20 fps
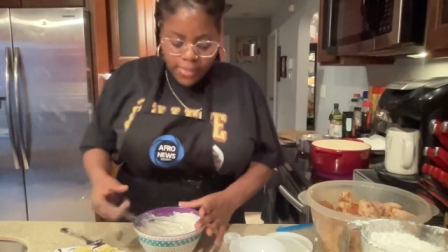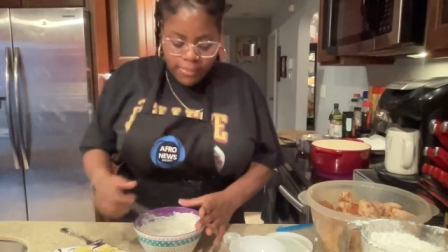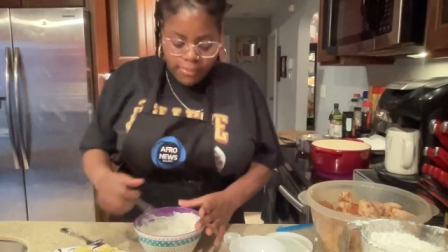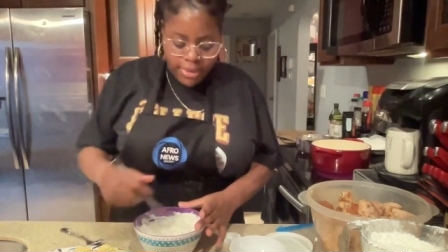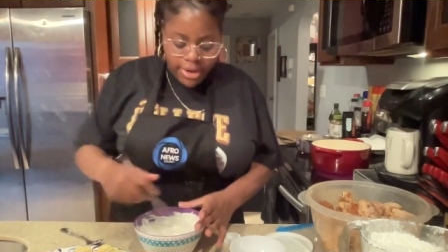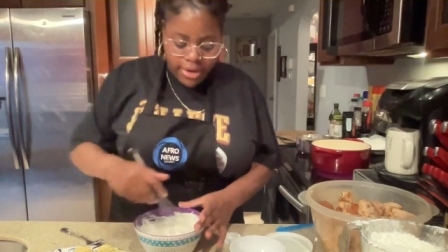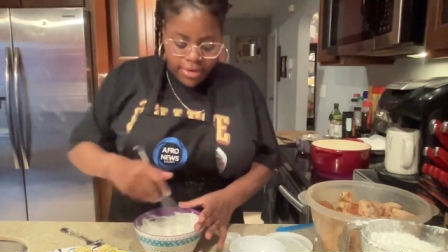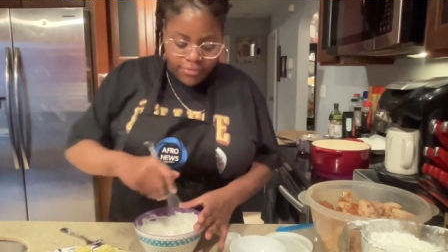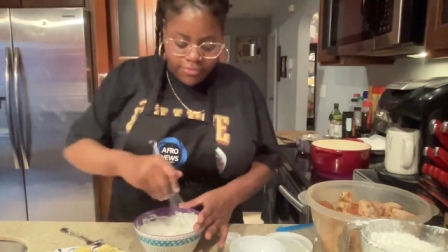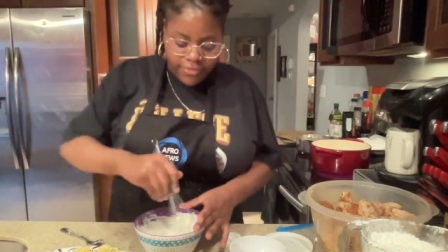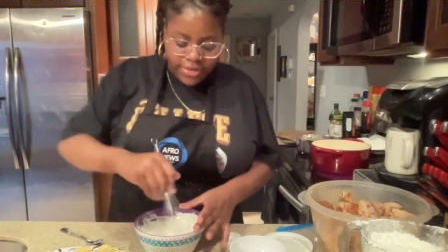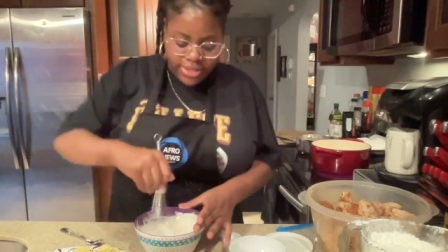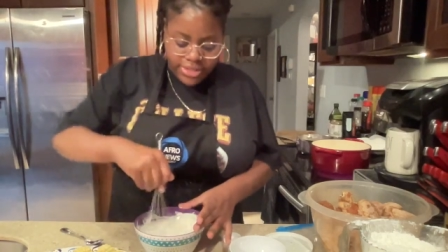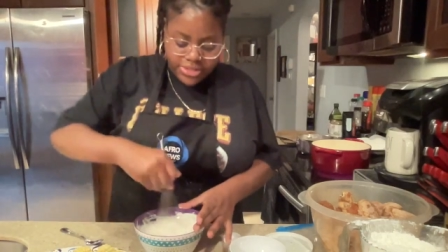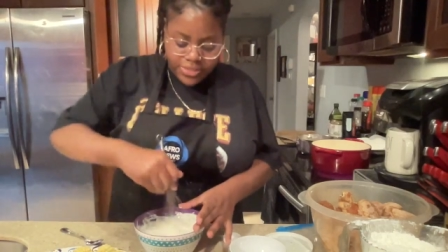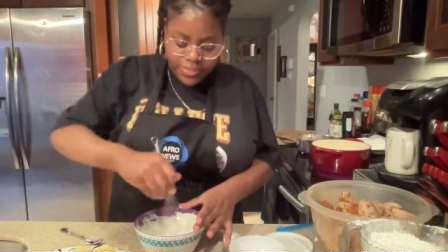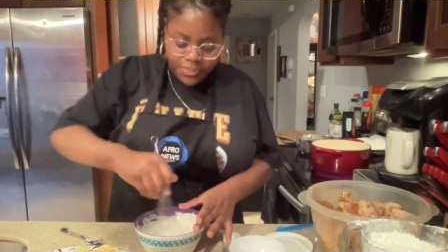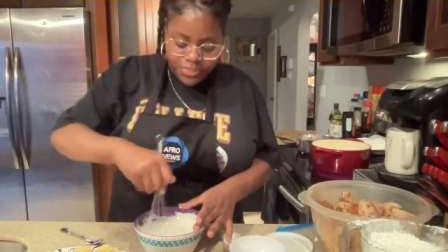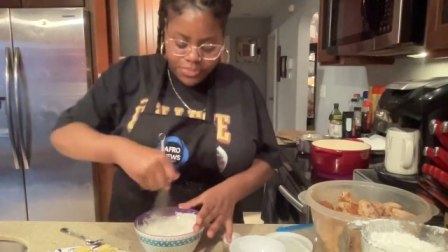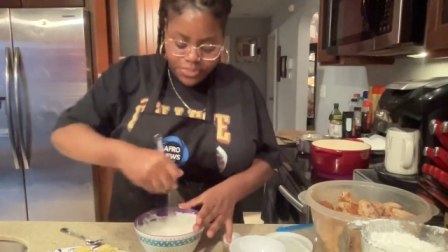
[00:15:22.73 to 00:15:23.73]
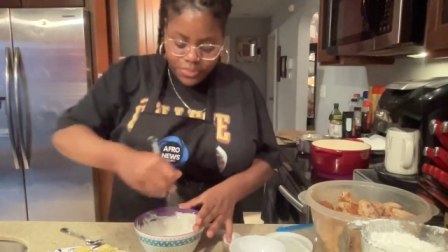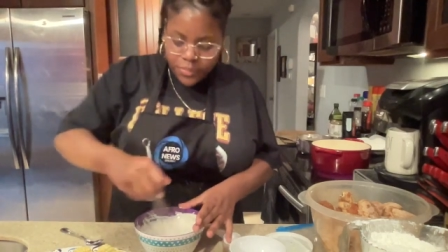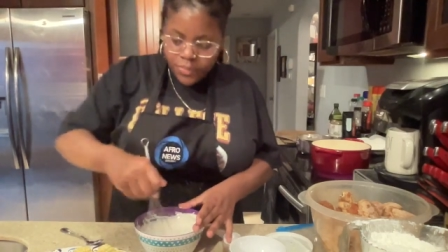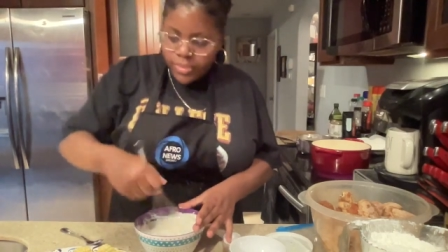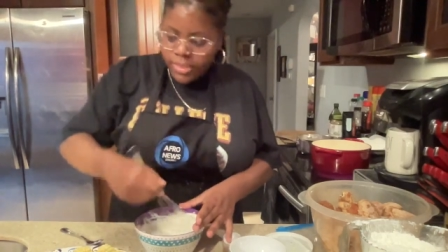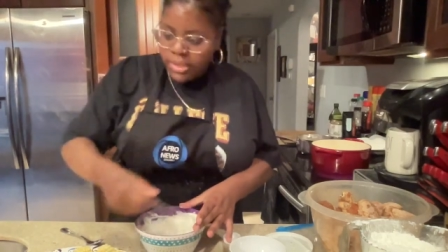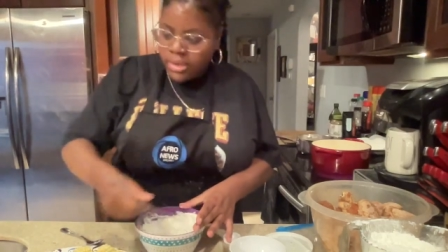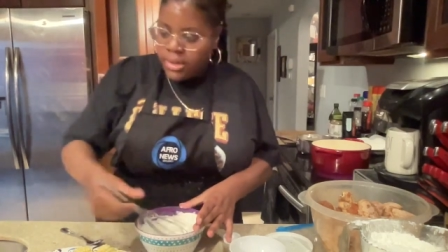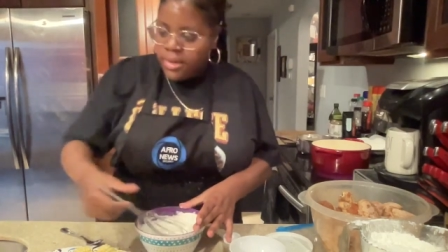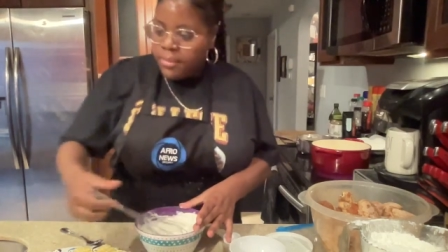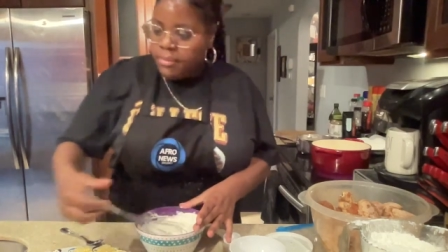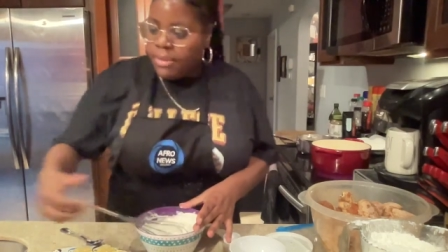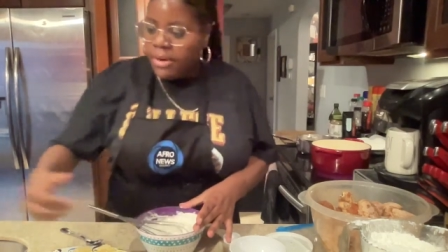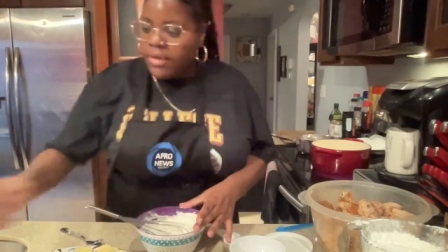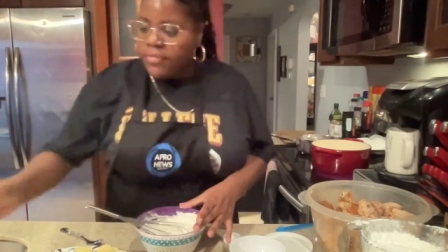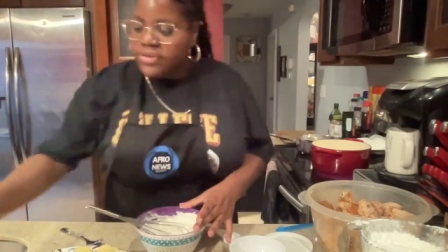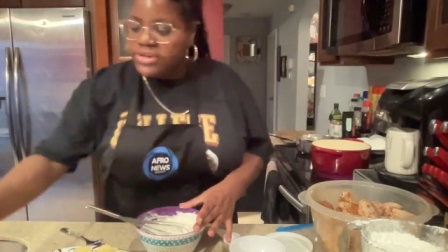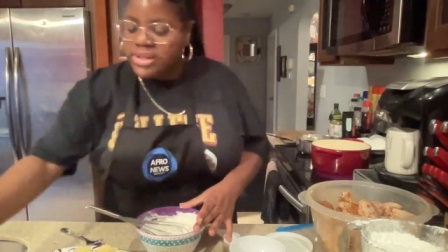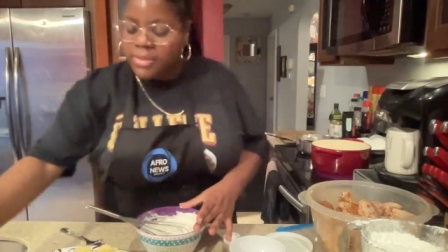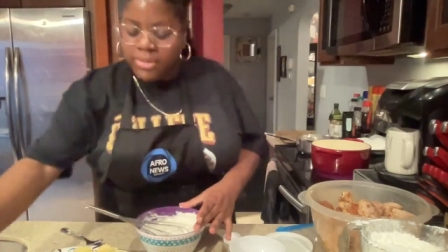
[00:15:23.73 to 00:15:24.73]
Perfect.
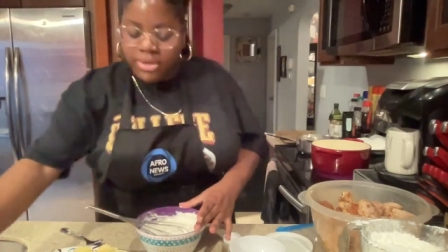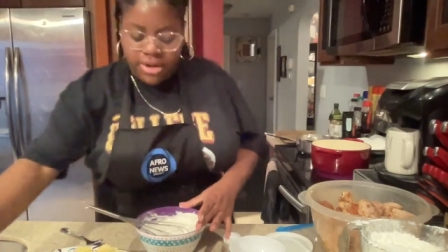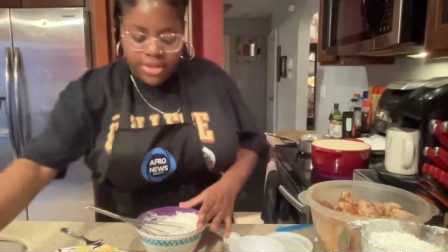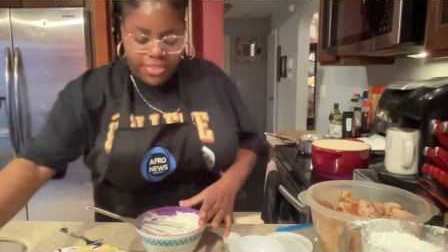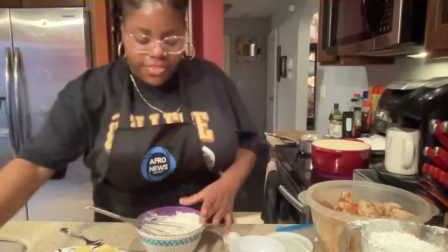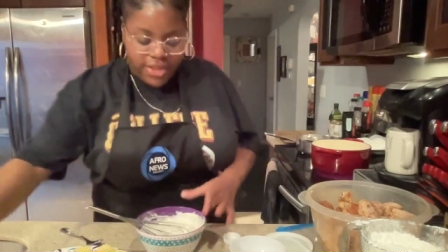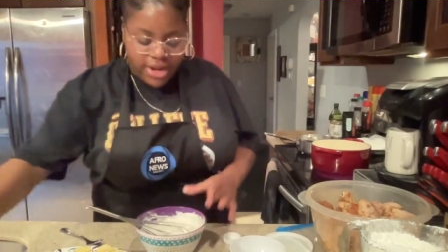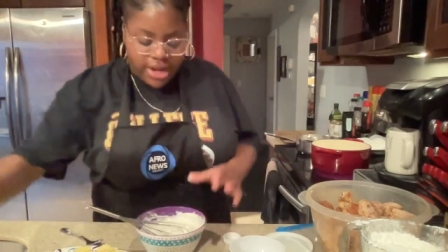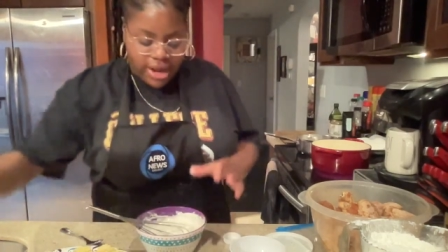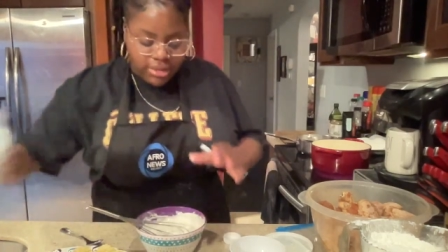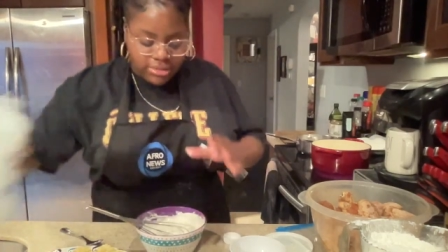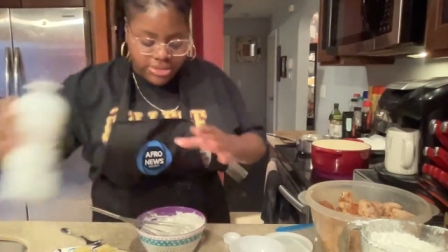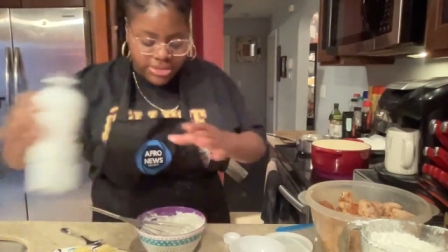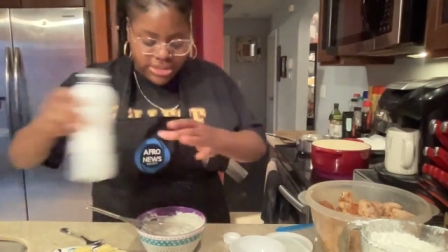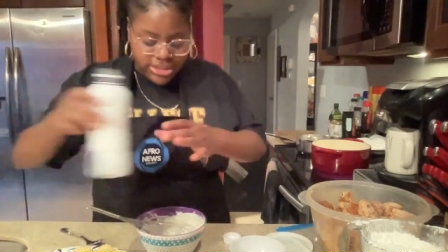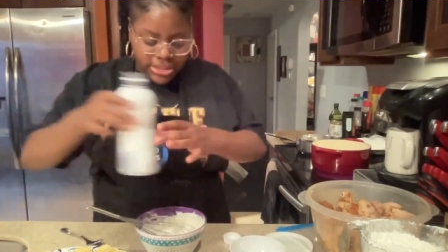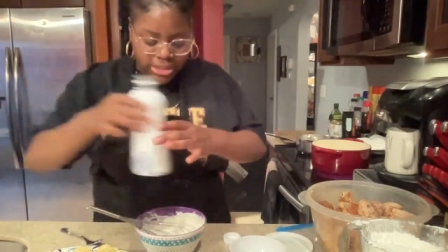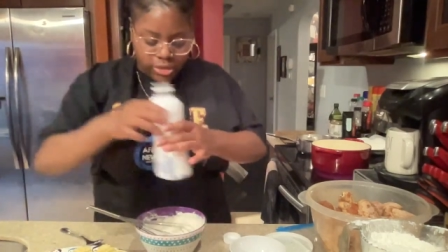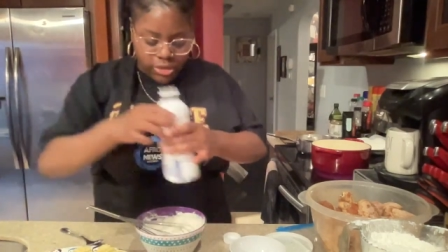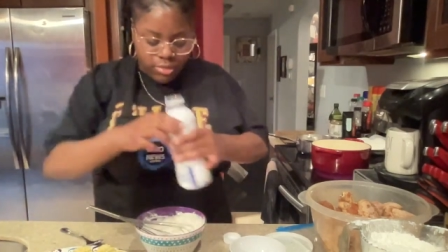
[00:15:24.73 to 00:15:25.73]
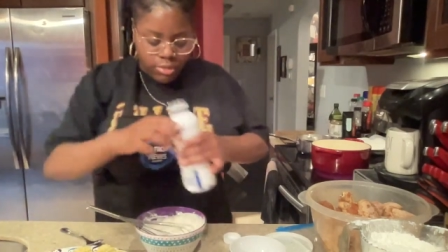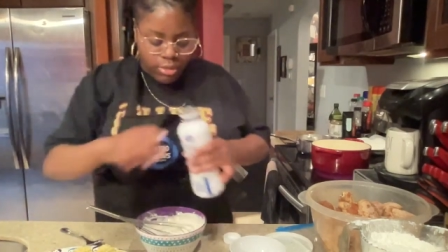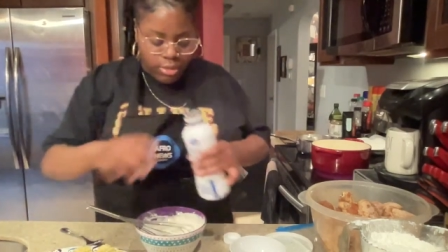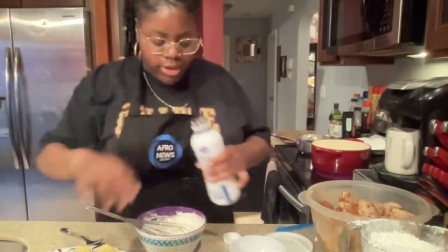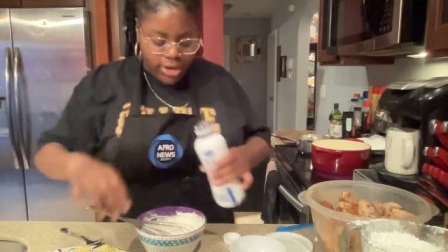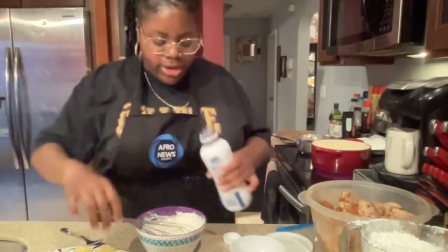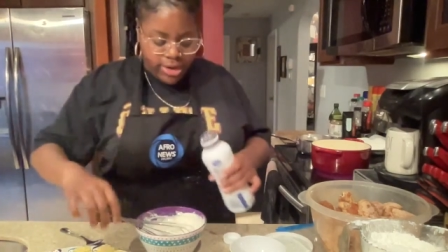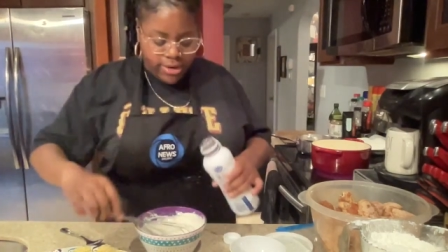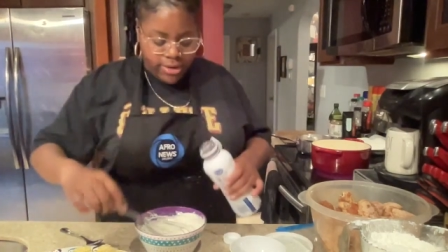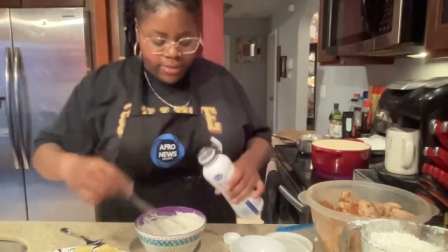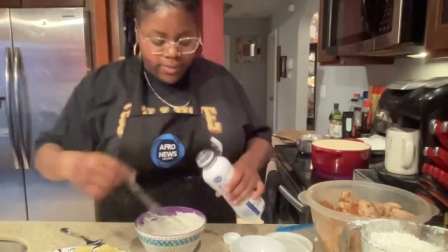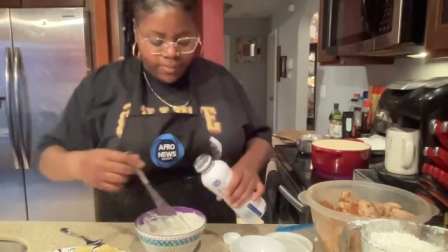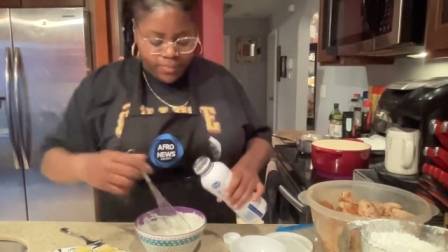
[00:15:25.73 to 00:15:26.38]
Perfect. I'm going to thin it out just a little more here.